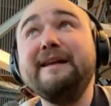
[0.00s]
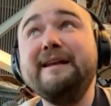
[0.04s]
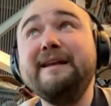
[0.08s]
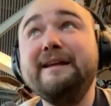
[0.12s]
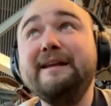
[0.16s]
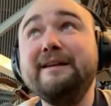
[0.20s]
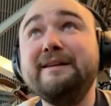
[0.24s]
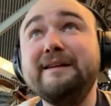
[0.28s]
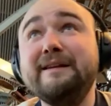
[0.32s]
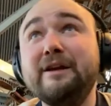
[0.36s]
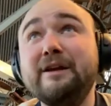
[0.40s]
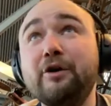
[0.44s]

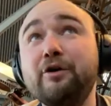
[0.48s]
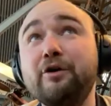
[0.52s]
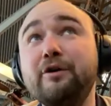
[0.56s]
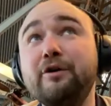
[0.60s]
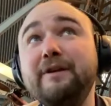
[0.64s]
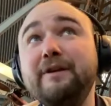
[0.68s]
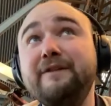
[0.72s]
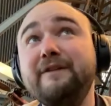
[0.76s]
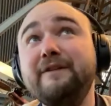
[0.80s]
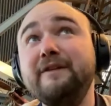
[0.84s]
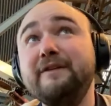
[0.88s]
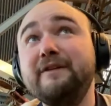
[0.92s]
in the
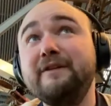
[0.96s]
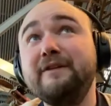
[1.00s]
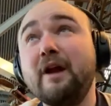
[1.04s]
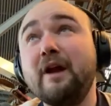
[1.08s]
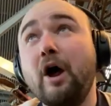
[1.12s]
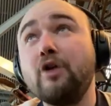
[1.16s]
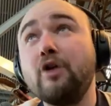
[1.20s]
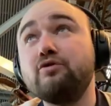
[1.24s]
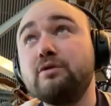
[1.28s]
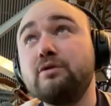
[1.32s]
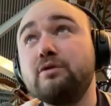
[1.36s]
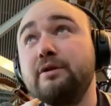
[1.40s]
early
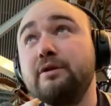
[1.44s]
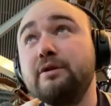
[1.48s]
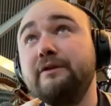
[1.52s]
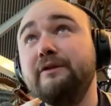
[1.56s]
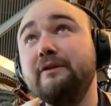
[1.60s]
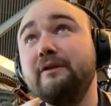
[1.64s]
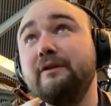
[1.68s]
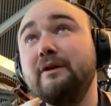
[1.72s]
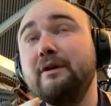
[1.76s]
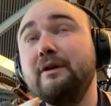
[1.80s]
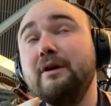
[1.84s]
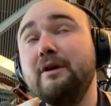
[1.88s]
1600s
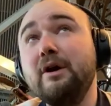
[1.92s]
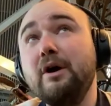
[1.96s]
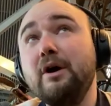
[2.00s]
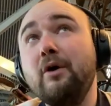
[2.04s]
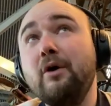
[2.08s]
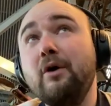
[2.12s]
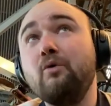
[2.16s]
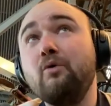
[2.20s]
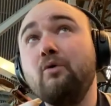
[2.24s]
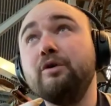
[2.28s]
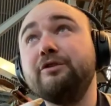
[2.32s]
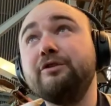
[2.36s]

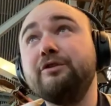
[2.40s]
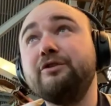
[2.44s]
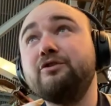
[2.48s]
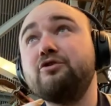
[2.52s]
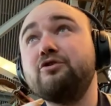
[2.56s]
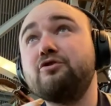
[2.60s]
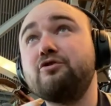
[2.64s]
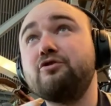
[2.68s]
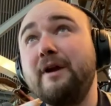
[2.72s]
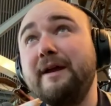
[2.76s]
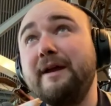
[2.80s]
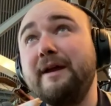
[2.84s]
was
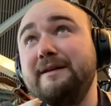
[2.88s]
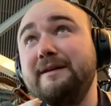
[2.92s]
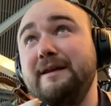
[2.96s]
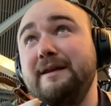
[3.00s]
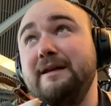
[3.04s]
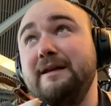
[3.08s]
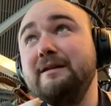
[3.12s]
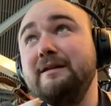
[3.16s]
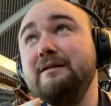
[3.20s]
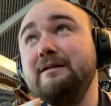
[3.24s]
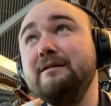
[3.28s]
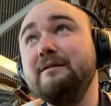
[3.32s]

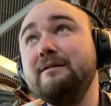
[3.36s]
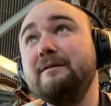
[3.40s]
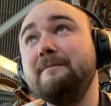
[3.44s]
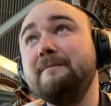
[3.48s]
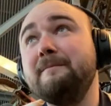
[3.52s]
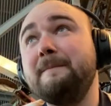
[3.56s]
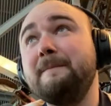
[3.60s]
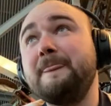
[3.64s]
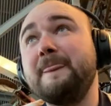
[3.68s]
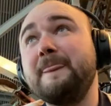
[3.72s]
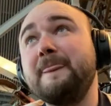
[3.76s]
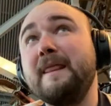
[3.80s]
trading,
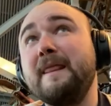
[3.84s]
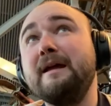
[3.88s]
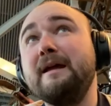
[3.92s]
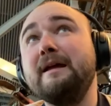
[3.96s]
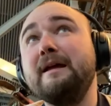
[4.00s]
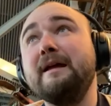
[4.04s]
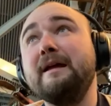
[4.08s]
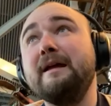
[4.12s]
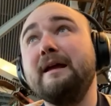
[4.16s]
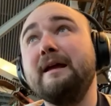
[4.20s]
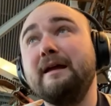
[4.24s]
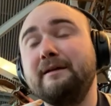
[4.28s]

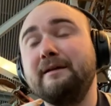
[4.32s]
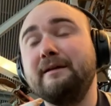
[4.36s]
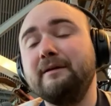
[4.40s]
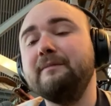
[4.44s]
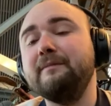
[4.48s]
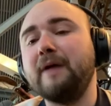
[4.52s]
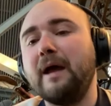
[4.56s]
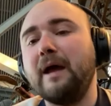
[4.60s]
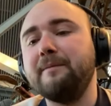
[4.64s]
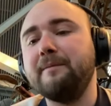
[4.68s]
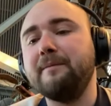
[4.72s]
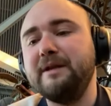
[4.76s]

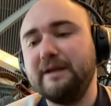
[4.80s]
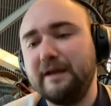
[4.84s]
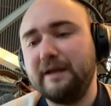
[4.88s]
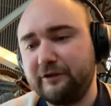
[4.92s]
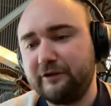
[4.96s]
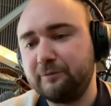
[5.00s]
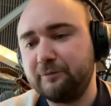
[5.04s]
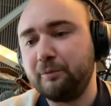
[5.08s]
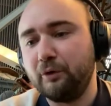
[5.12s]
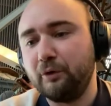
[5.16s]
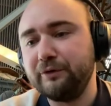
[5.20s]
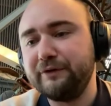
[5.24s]
I mean
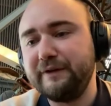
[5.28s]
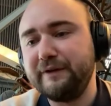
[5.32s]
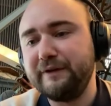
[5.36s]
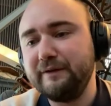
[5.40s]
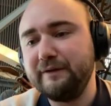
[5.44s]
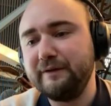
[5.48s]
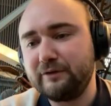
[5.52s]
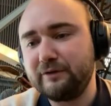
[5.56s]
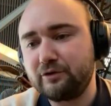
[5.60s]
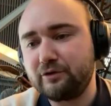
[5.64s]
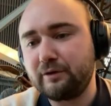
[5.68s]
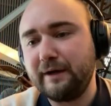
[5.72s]

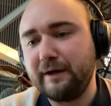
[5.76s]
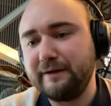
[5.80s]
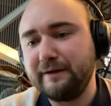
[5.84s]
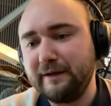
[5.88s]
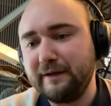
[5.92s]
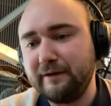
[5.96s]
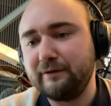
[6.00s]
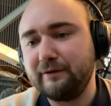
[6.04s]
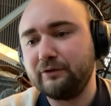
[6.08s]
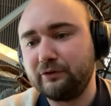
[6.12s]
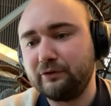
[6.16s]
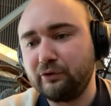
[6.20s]
exporting,
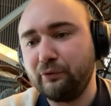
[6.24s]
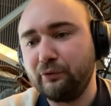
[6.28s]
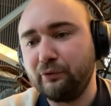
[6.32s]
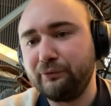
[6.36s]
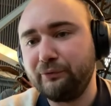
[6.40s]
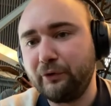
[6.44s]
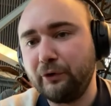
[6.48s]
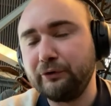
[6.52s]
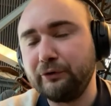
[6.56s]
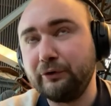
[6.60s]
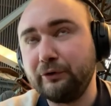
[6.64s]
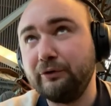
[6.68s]
trading so
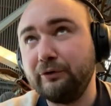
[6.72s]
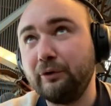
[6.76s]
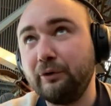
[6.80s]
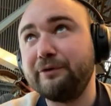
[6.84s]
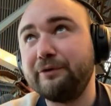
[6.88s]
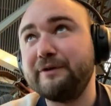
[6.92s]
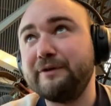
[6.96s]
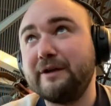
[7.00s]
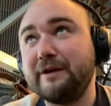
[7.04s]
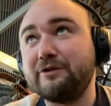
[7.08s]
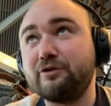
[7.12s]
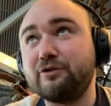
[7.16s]
further
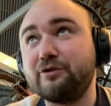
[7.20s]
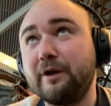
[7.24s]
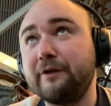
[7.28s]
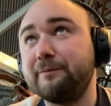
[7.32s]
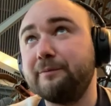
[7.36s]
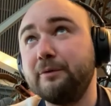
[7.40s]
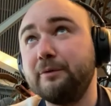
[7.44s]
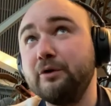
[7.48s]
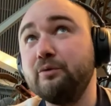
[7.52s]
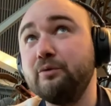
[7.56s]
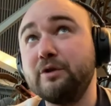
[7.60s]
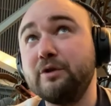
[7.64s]
north than
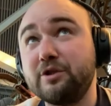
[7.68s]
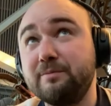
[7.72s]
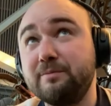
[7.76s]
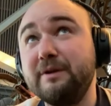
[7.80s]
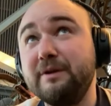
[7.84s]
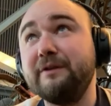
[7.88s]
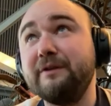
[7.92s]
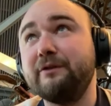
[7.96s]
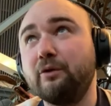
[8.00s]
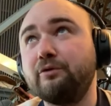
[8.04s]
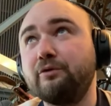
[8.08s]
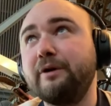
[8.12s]
Strasbourg, which
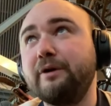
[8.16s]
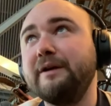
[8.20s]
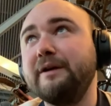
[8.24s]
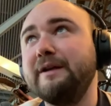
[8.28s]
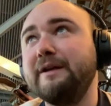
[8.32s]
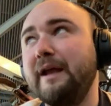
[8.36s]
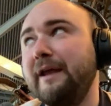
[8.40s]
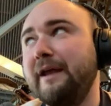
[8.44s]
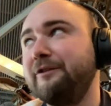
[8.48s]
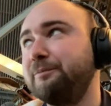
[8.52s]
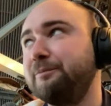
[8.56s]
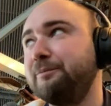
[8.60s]
means
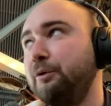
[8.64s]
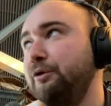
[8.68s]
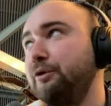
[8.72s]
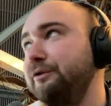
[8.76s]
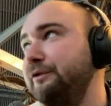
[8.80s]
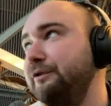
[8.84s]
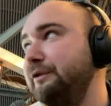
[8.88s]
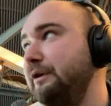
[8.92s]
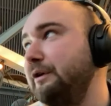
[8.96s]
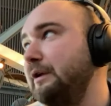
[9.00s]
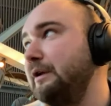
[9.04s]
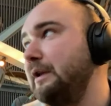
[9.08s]
already
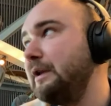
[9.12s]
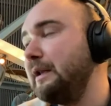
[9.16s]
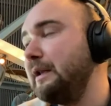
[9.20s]
exports,